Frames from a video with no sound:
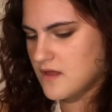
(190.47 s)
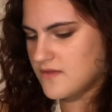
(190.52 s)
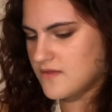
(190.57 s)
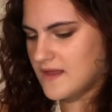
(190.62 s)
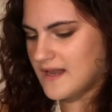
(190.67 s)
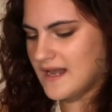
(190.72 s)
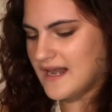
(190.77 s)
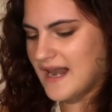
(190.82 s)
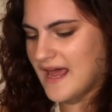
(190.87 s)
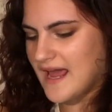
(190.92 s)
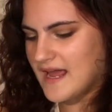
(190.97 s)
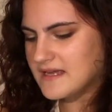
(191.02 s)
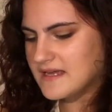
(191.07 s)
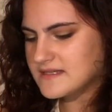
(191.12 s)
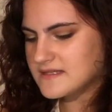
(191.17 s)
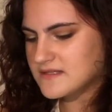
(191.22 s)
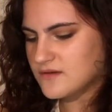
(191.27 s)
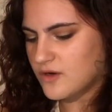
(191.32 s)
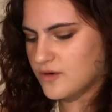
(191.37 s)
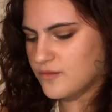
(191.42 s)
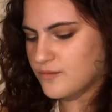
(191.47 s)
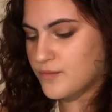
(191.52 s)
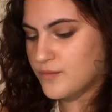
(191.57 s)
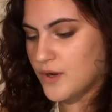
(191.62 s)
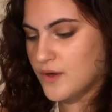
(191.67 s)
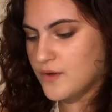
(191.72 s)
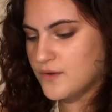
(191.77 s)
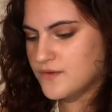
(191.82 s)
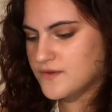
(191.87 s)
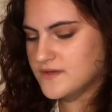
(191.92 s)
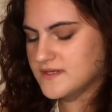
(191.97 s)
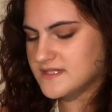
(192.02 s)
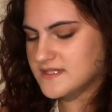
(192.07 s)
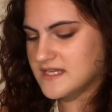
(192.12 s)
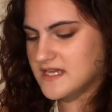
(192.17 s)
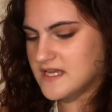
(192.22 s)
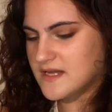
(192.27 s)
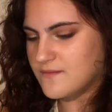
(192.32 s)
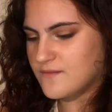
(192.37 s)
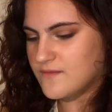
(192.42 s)
the legs on both
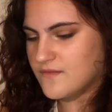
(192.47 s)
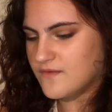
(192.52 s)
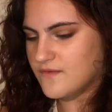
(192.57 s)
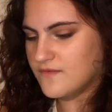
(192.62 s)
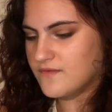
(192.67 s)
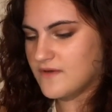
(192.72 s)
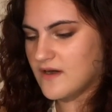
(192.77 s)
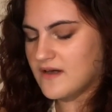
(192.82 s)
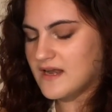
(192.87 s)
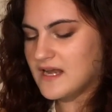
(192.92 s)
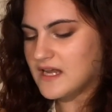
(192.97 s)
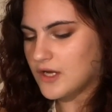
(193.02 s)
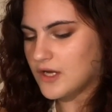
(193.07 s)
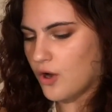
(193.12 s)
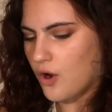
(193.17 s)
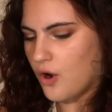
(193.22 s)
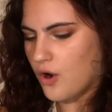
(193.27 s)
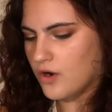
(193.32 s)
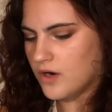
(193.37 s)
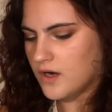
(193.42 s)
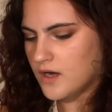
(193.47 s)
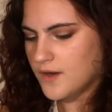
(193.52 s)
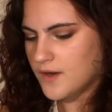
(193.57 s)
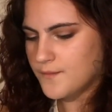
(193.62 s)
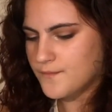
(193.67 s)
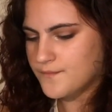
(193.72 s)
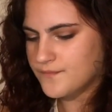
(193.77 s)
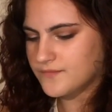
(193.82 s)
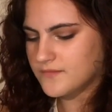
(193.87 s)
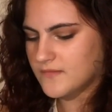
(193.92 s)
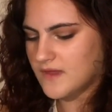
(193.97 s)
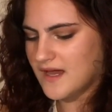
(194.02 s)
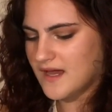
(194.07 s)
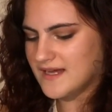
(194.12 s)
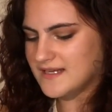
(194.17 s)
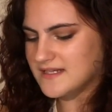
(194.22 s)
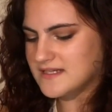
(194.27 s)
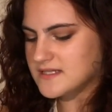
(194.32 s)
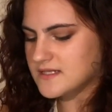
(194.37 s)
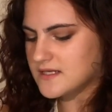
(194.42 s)
seem very long,
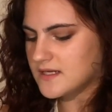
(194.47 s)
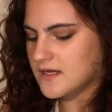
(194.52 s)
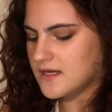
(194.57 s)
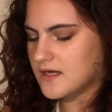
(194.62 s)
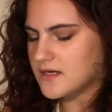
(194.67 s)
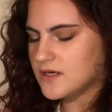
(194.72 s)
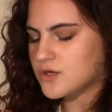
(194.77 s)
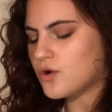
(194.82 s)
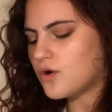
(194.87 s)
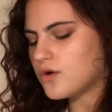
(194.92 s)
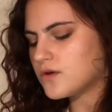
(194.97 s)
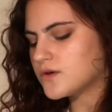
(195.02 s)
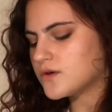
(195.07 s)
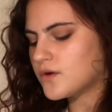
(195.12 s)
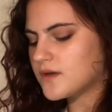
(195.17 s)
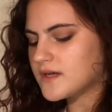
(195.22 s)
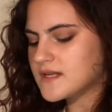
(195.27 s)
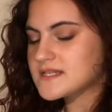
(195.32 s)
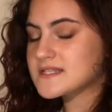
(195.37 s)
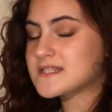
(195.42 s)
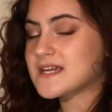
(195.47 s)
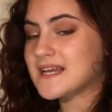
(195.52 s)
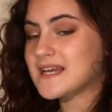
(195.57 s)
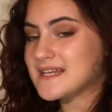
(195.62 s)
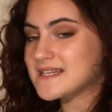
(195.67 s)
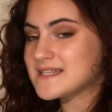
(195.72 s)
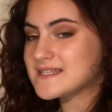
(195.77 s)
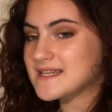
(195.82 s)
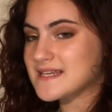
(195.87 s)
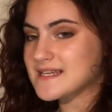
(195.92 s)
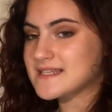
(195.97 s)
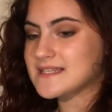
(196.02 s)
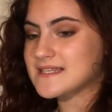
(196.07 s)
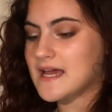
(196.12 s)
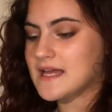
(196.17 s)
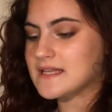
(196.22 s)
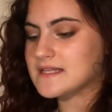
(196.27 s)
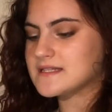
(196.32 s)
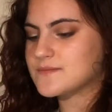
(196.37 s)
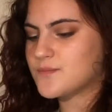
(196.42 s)
and not in a stylistic
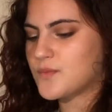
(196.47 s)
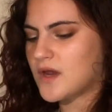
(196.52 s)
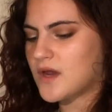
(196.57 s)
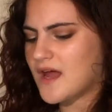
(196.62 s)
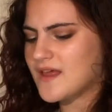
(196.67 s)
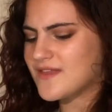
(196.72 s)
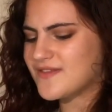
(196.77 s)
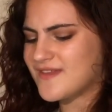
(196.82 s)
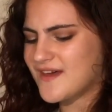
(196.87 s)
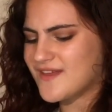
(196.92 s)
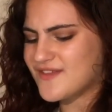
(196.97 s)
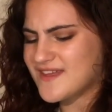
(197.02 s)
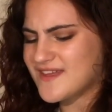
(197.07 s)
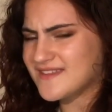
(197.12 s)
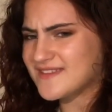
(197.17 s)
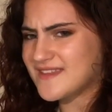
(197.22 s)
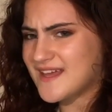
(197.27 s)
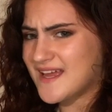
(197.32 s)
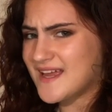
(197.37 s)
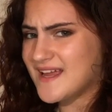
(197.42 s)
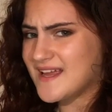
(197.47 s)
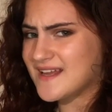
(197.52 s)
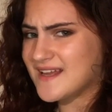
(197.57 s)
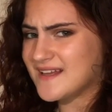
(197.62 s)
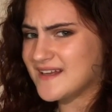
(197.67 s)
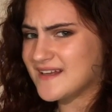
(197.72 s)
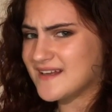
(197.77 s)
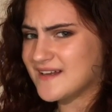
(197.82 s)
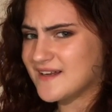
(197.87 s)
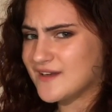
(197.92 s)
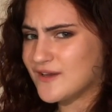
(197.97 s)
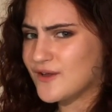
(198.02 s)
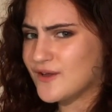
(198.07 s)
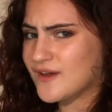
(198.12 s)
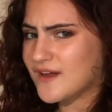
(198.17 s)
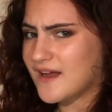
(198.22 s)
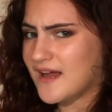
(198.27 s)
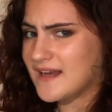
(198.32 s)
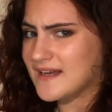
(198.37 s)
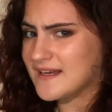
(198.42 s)
sense, but I think they
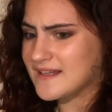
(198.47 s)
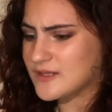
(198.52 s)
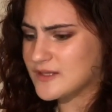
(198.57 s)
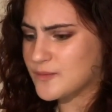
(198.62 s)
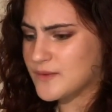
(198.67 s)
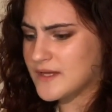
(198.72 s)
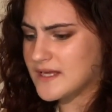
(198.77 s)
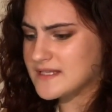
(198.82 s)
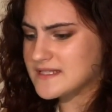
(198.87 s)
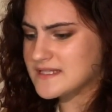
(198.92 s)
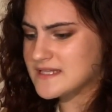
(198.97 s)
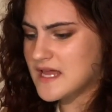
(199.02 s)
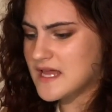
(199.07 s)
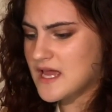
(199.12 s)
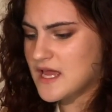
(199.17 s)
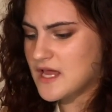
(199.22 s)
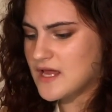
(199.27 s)
look a little bit